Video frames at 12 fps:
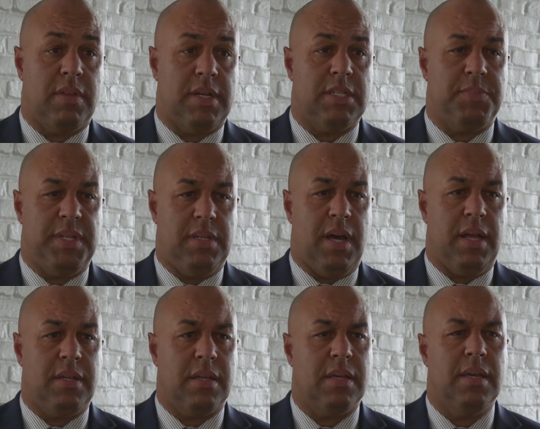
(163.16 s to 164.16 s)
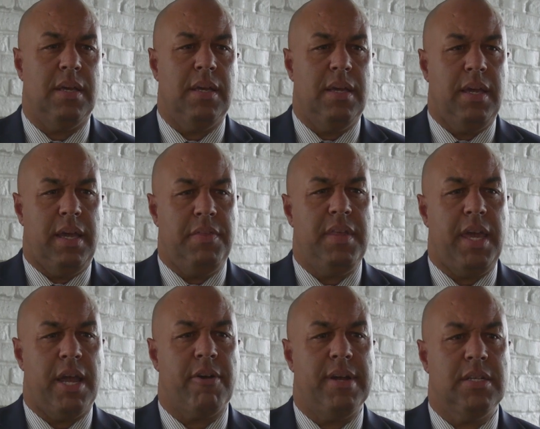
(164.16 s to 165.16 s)
that has been done in the
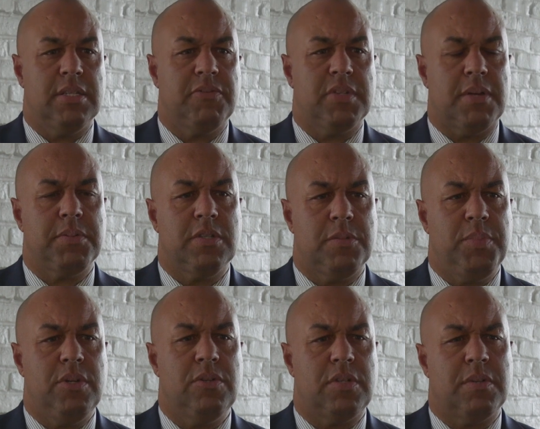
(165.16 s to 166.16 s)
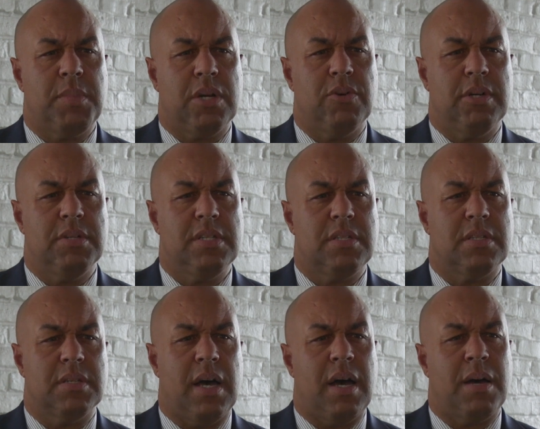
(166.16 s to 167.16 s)
areas of substance abuse and mental illness,
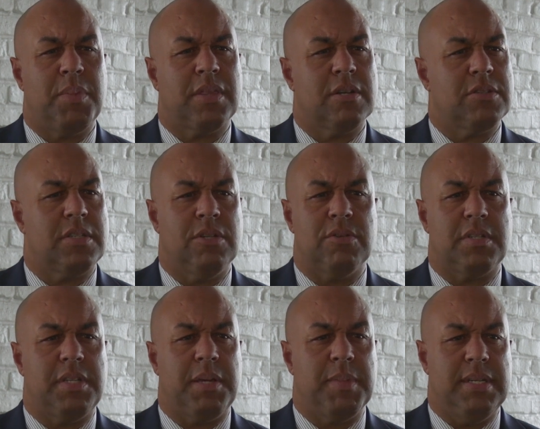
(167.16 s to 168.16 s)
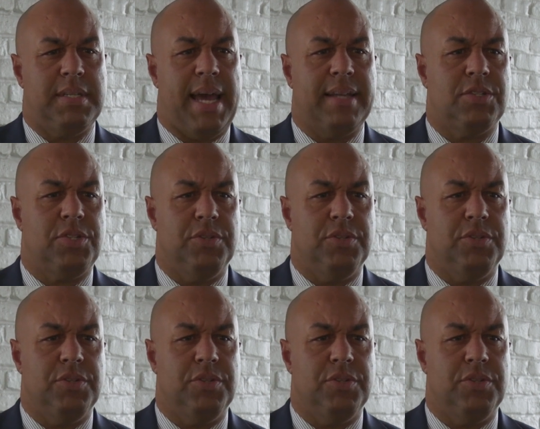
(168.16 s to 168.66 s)
but there's still a stigma attached